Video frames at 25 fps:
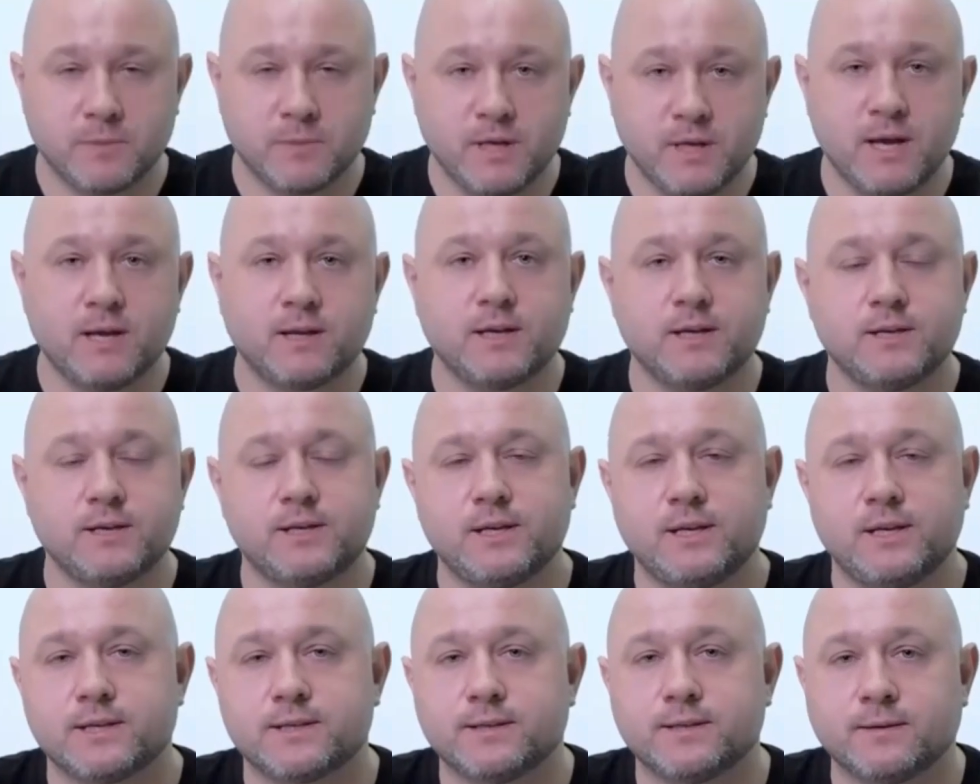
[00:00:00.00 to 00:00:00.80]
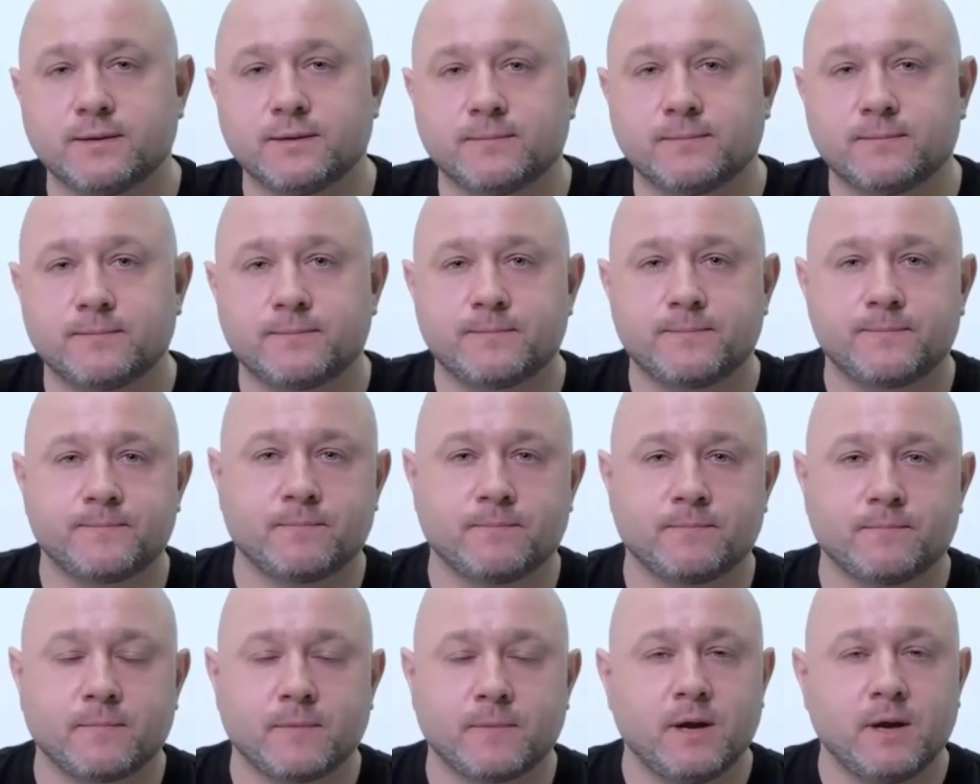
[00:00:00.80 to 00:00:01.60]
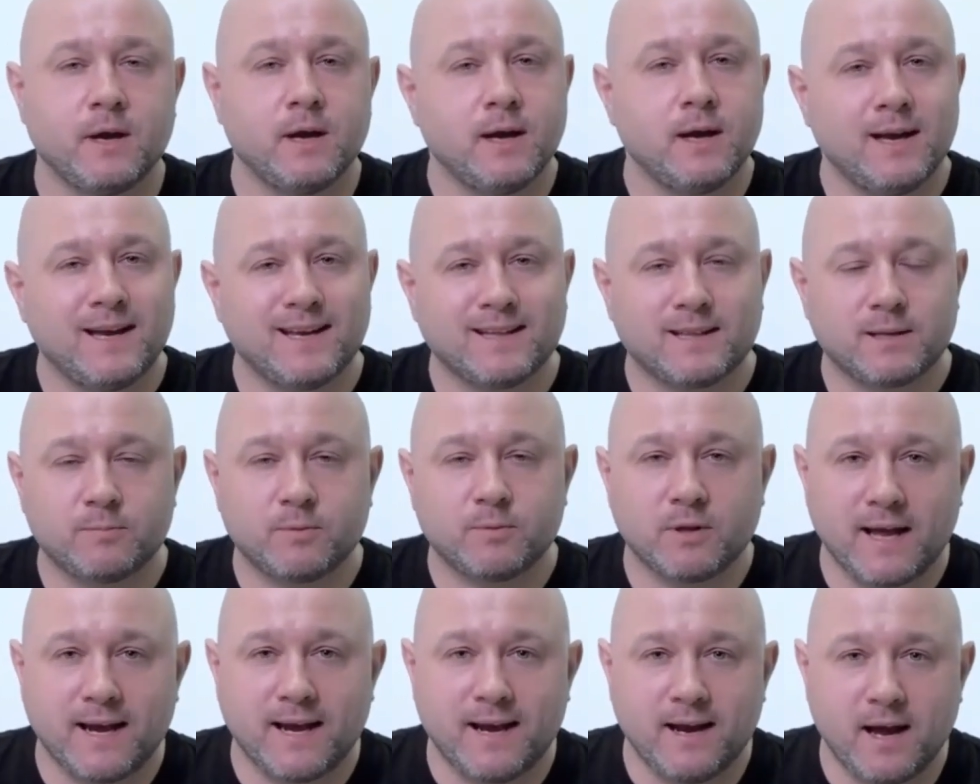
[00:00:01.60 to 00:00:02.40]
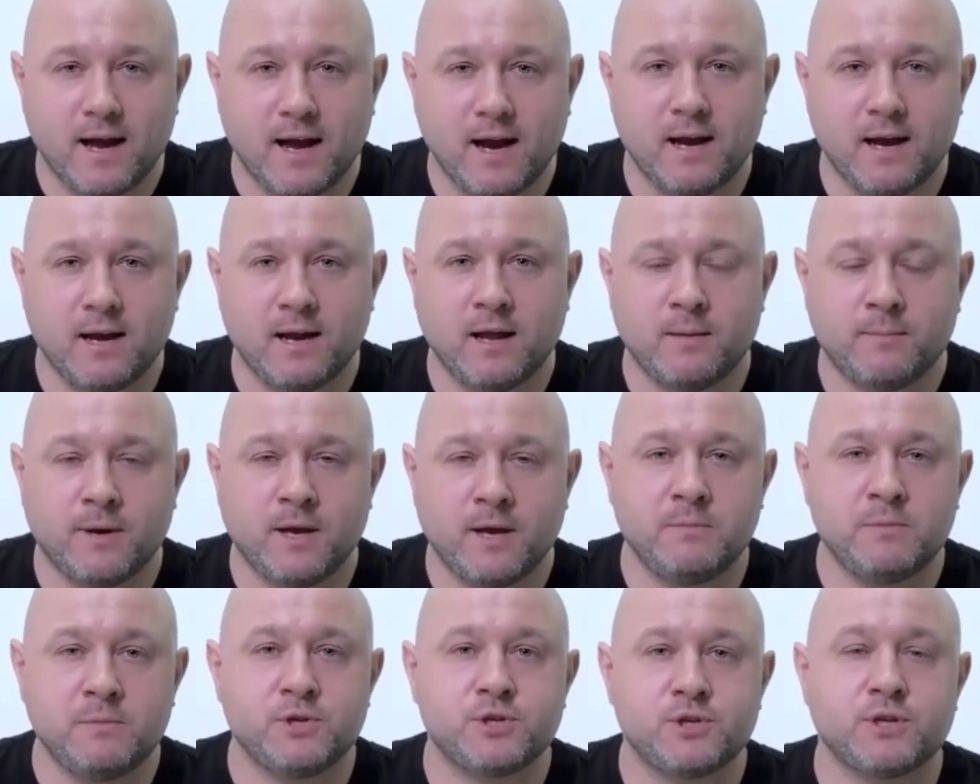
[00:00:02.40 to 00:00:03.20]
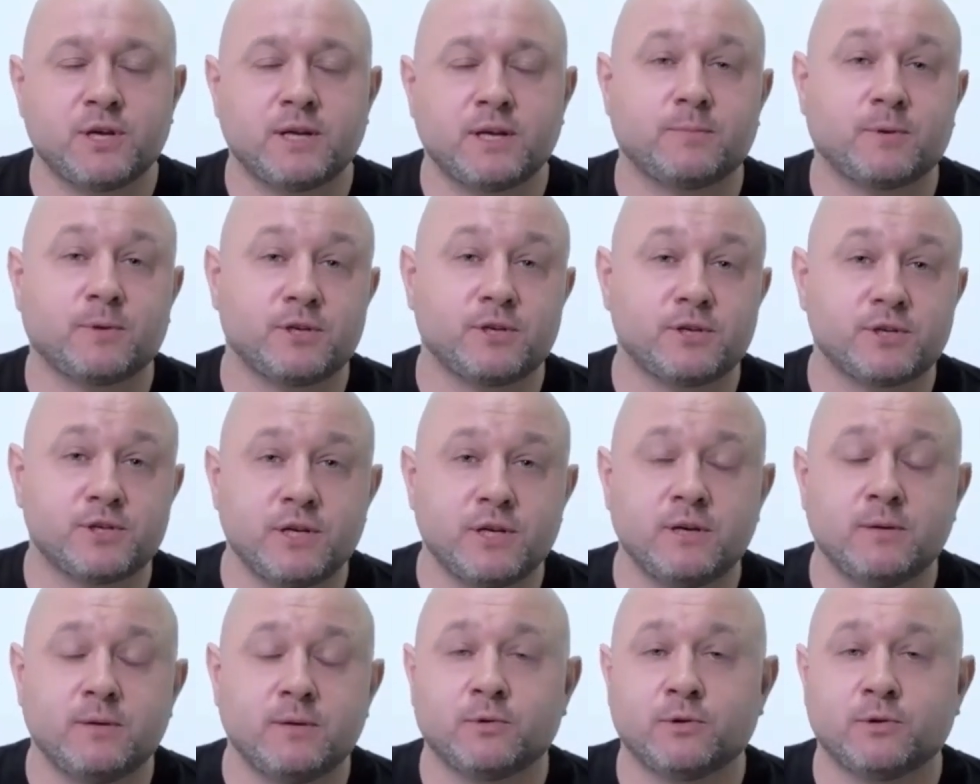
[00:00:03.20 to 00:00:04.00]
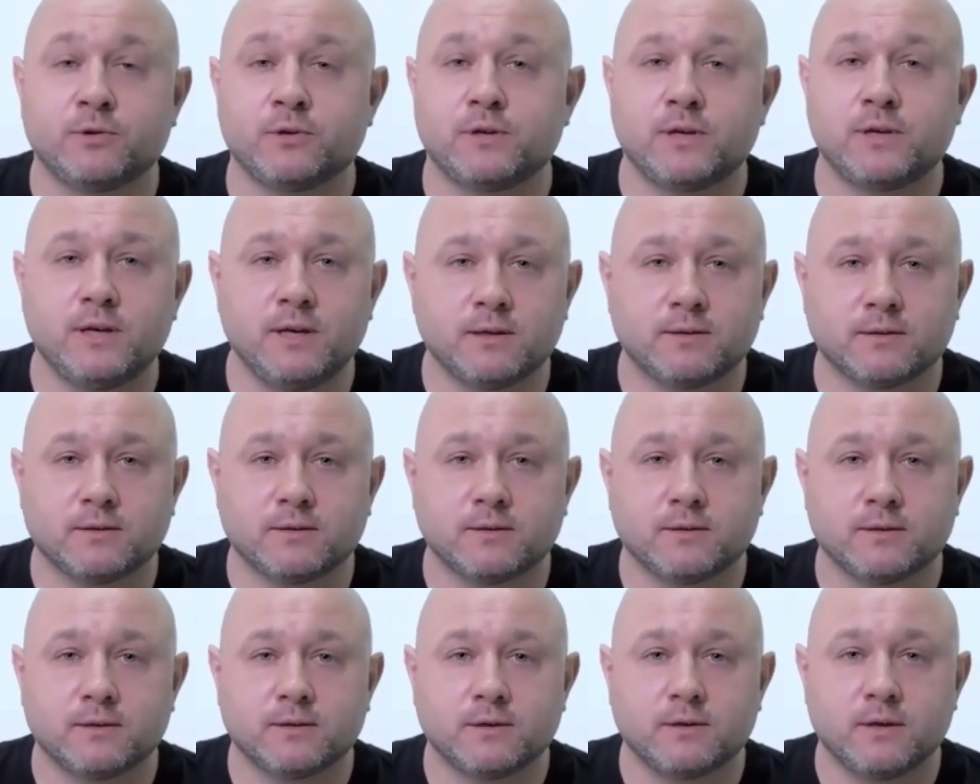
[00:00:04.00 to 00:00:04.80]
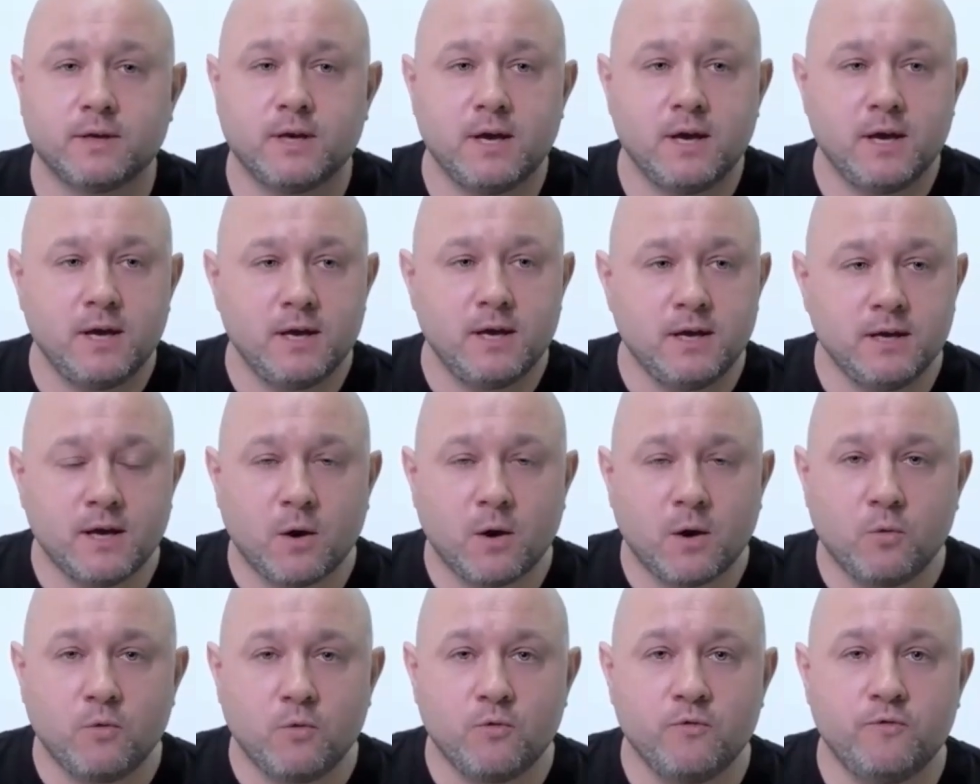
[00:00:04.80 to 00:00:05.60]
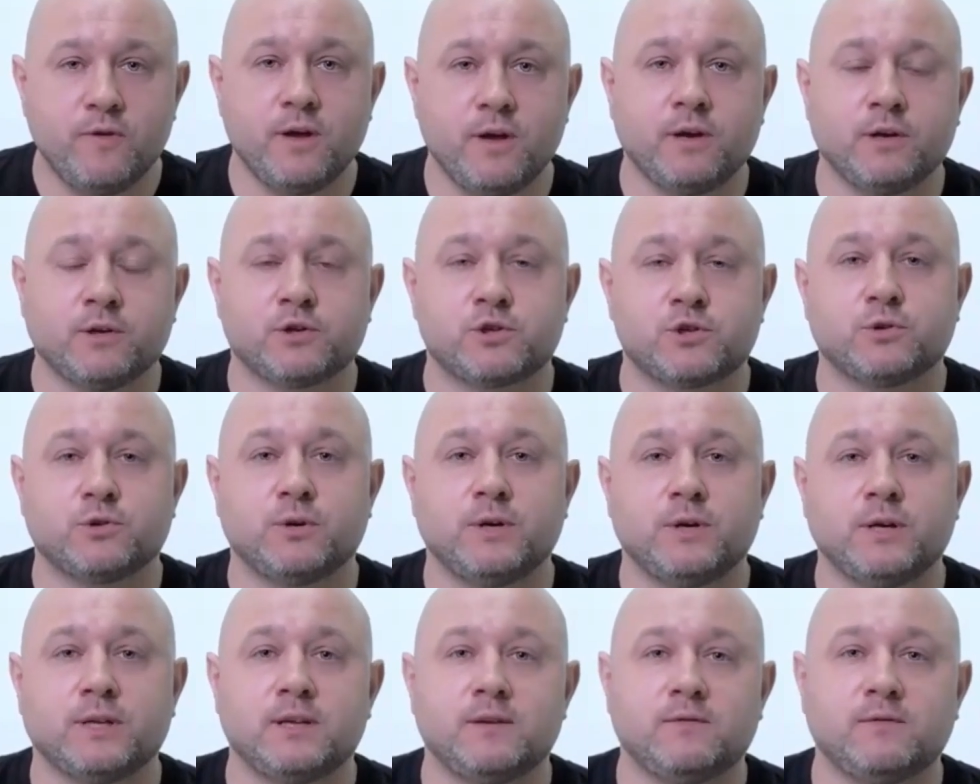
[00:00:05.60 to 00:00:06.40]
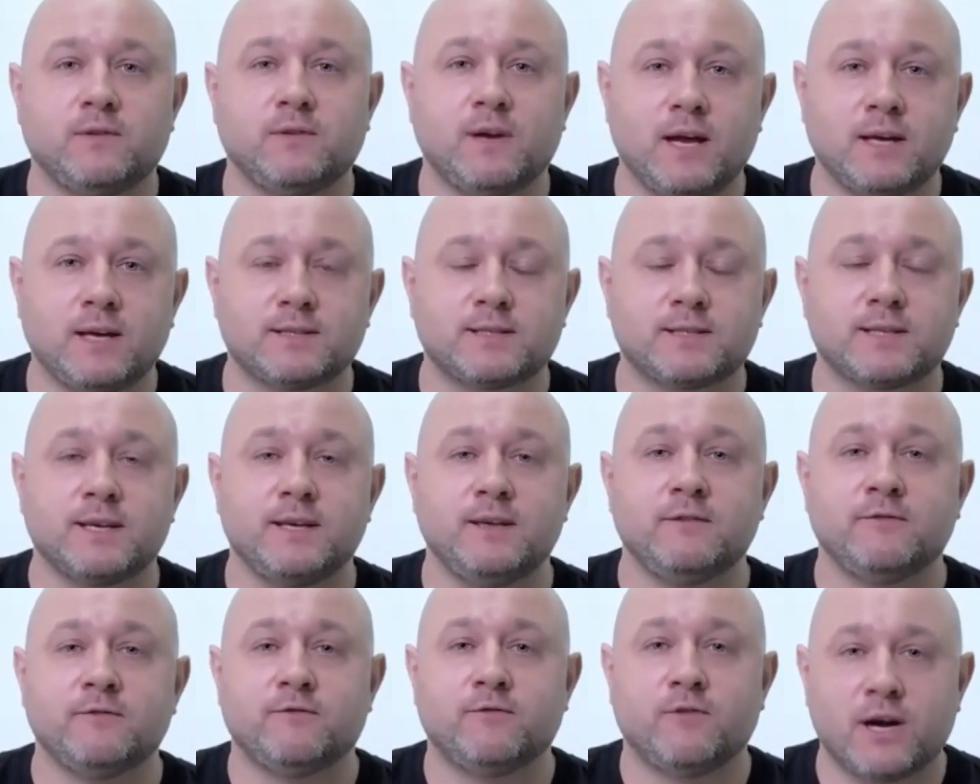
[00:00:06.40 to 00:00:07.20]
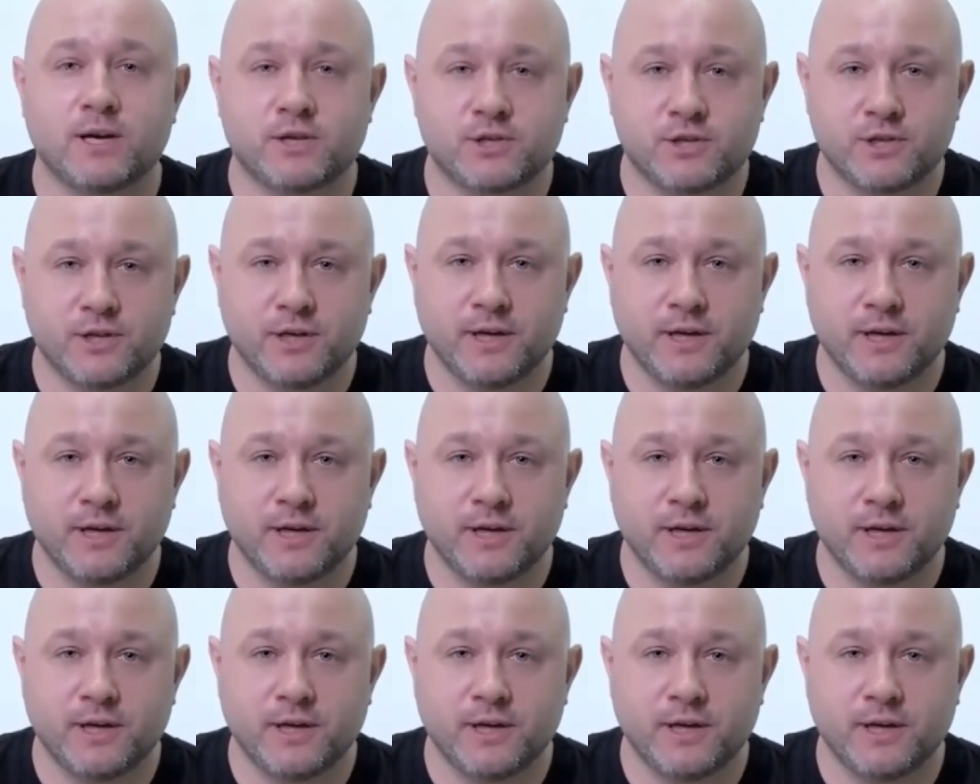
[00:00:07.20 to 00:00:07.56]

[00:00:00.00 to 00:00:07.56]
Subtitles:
I see what you mean. You have my attention. That's been my dream for years. And I know it's yours too.